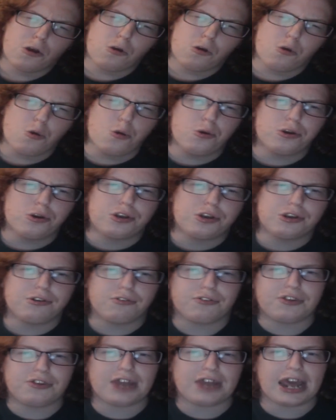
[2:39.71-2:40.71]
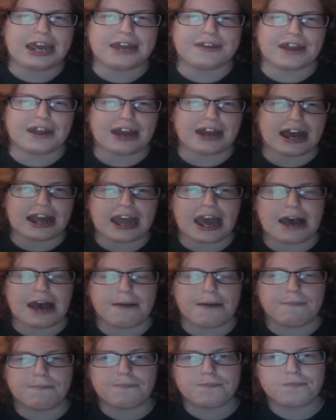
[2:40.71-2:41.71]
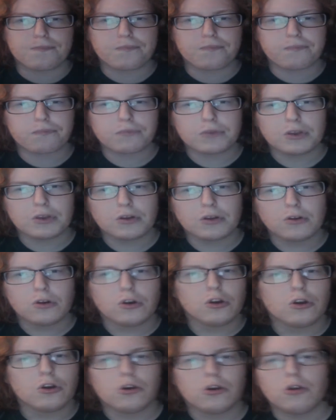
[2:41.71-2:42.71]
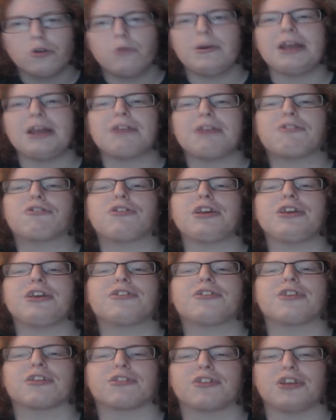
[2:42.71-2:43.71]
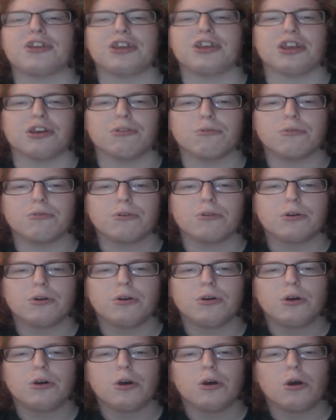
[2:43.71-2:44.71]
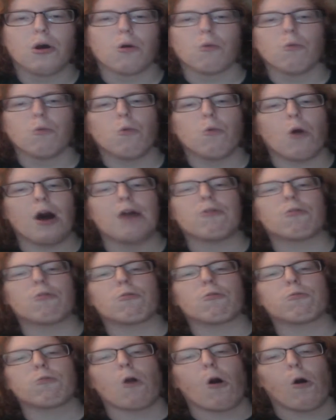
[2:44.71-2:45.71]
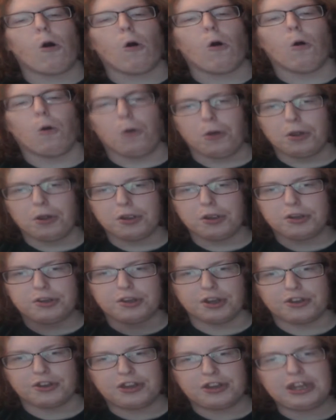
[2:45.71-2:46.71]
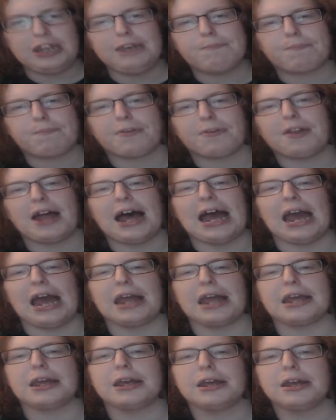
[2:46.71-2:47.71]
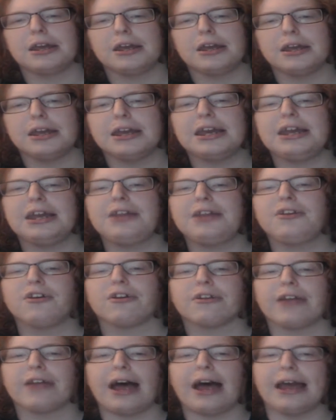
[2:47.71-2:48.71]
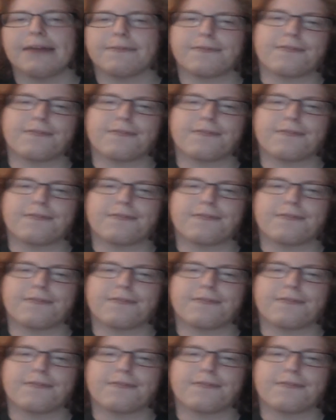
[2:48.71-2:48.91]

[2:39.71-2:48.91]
Who do you say that I am? Who is Jesus to you? What role does he play in your life?